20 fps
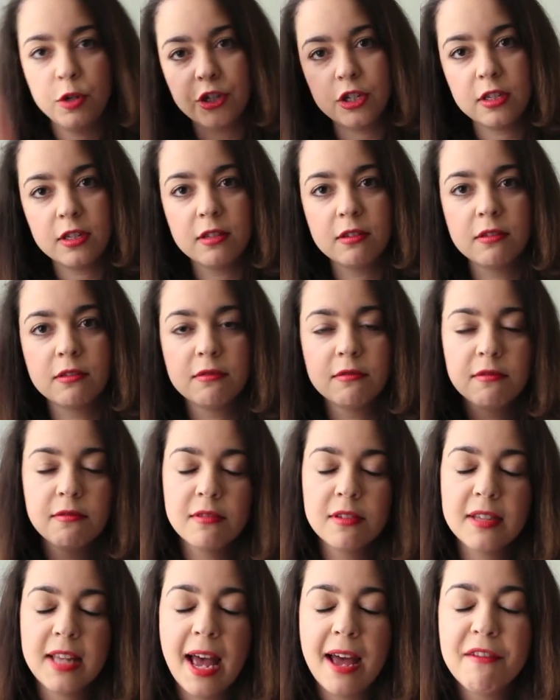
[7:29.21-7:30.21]
we just
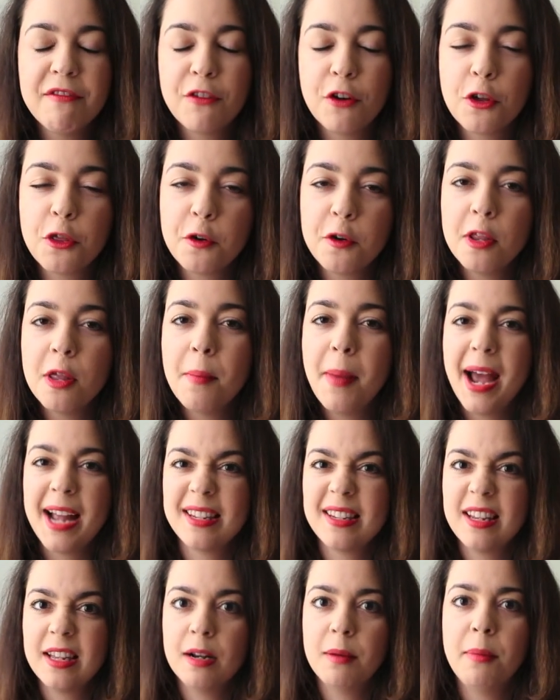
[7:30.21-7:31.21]
sat further in the
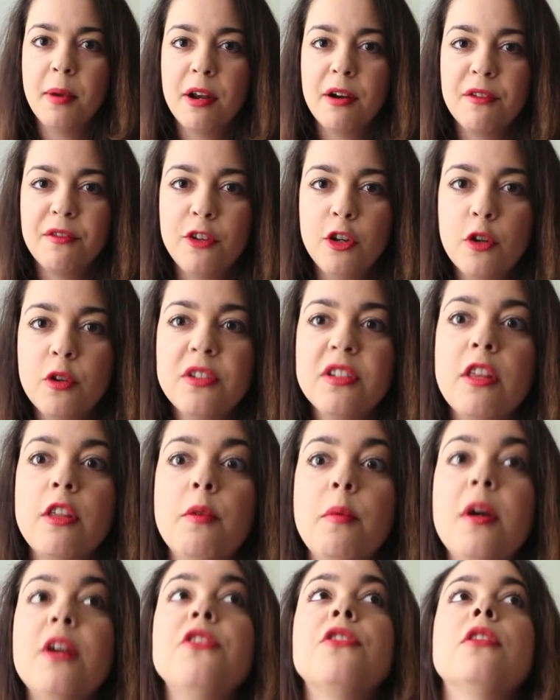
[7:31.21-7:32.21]
back to get a better view, because
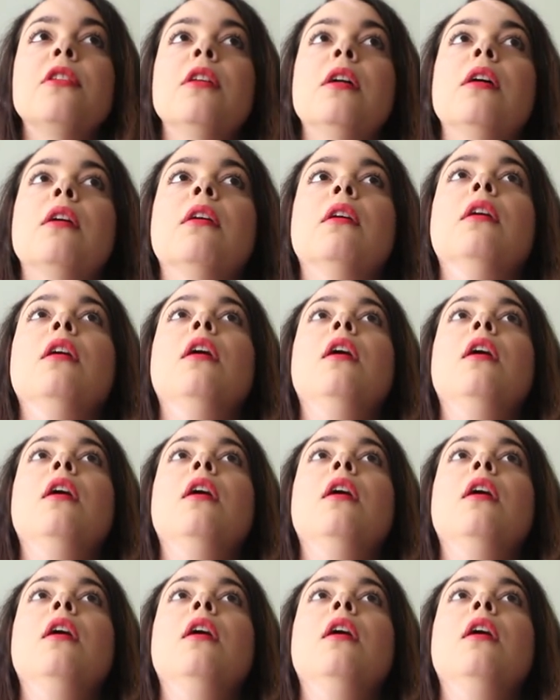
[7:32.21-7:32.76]
otherwise you're like,